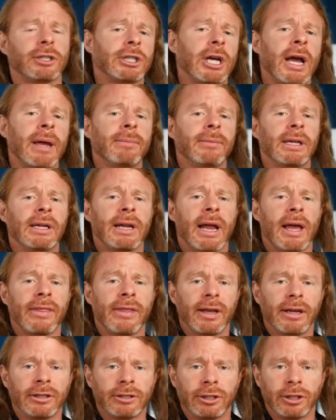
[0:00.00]
chimed in on
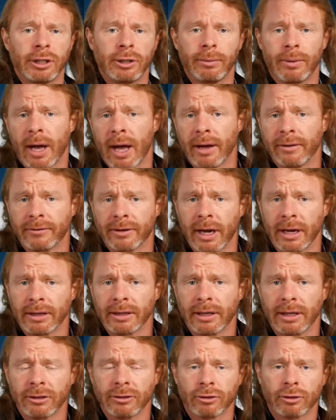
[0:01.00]
the issue of
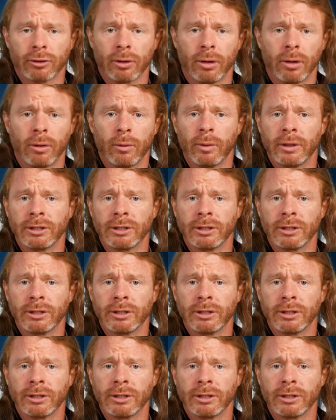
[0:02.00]
gun control